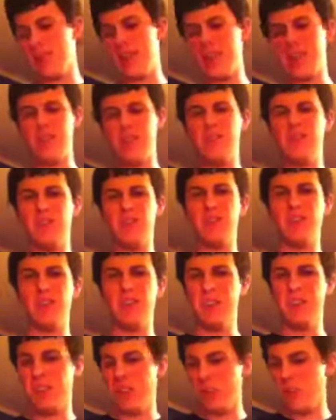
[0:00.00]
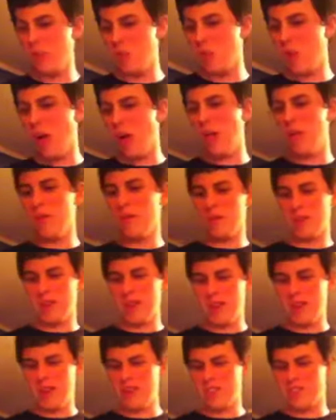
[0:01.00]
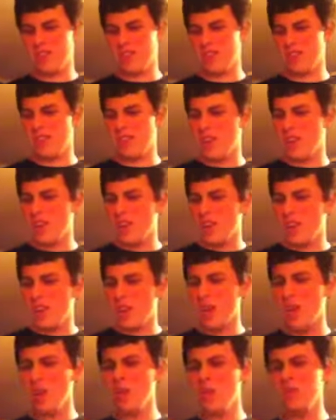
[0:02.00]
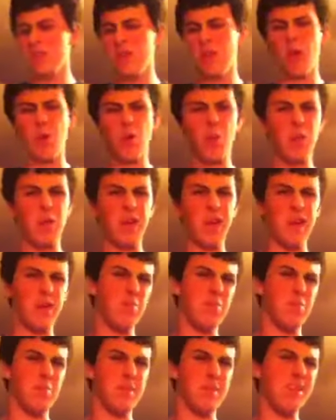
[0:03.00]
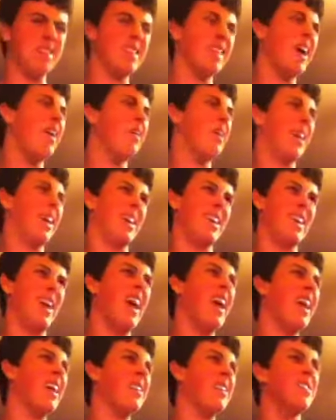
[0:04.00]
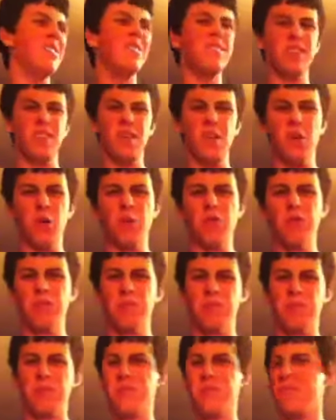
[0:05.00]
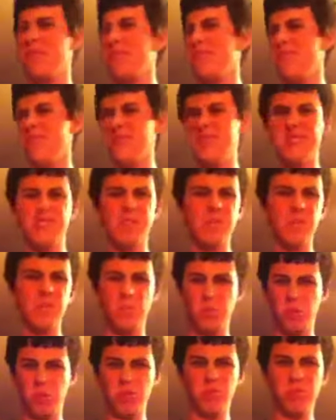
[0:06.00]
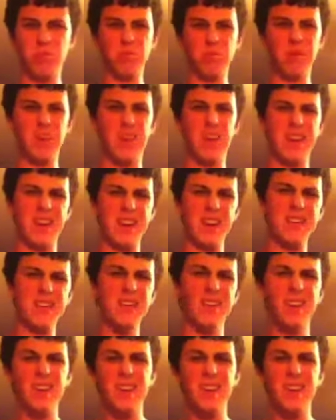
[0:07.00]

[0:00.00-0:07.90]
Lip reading: Kane via disqualification. It was an okay beatdown, I guess. You know, some decent moves from Kane.